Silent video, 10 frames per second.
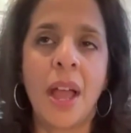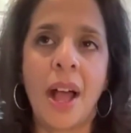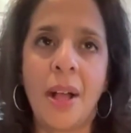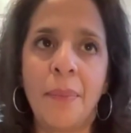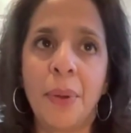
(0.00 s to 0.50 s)

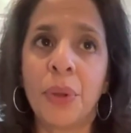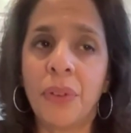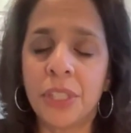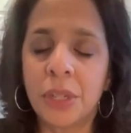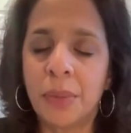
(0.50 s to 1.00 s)
Uh, but we've
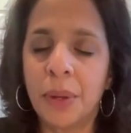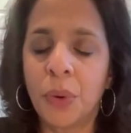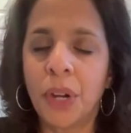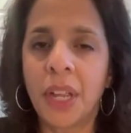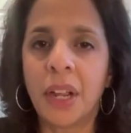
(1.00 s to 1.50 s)
also been
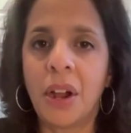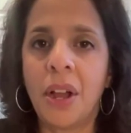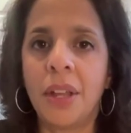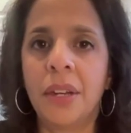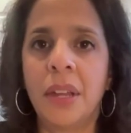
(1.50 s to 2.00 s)
working
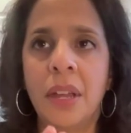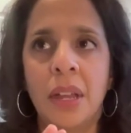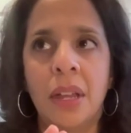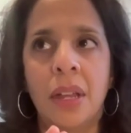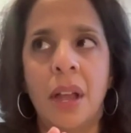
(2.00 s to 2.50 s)
on
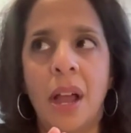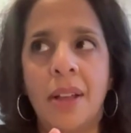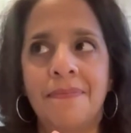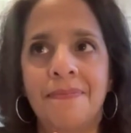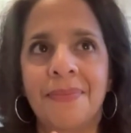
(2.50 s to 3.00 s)

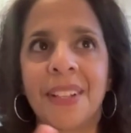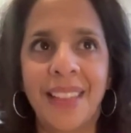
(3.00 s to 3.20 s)
um,